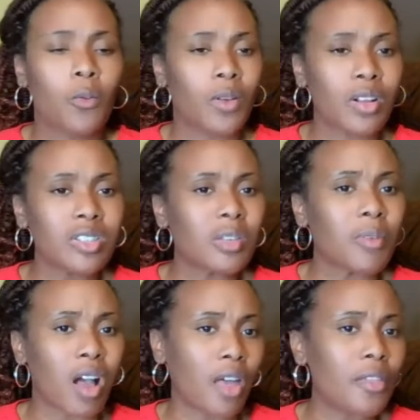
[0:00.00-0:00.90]
What are
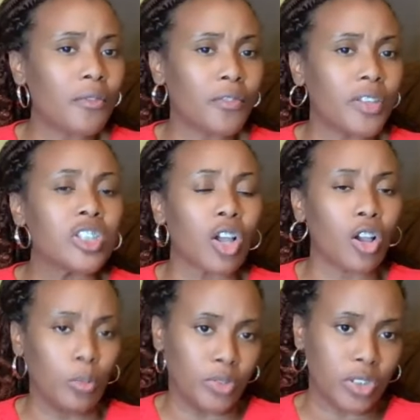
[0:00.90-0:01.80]
some other visa
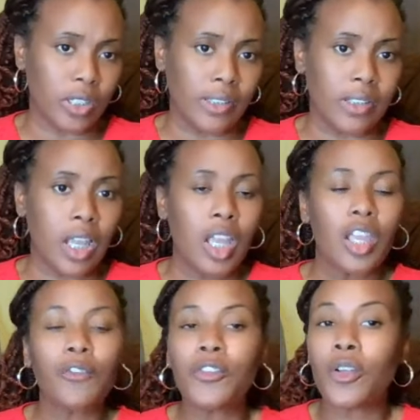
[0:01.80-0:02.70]
options
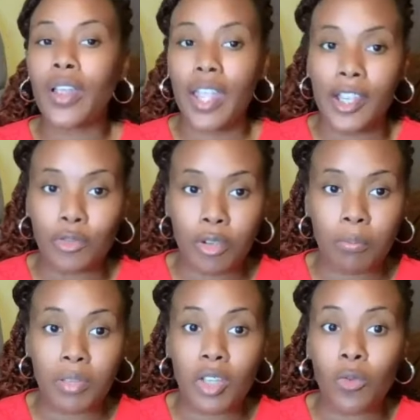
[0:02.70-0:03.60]
if your
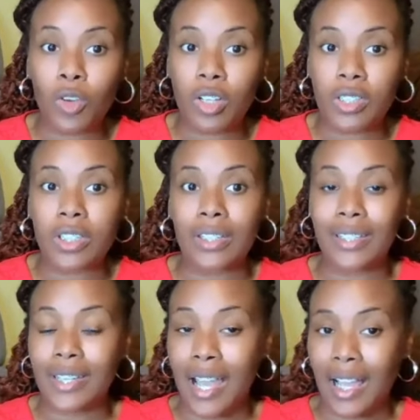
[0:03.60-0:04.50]
H1B was
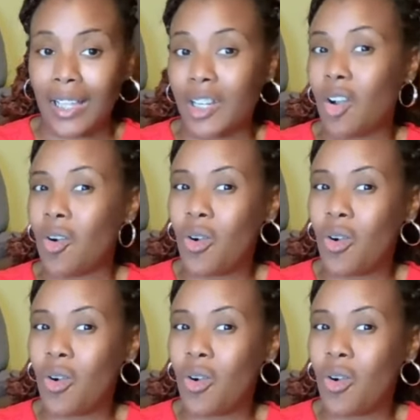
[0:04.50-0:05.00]
denied,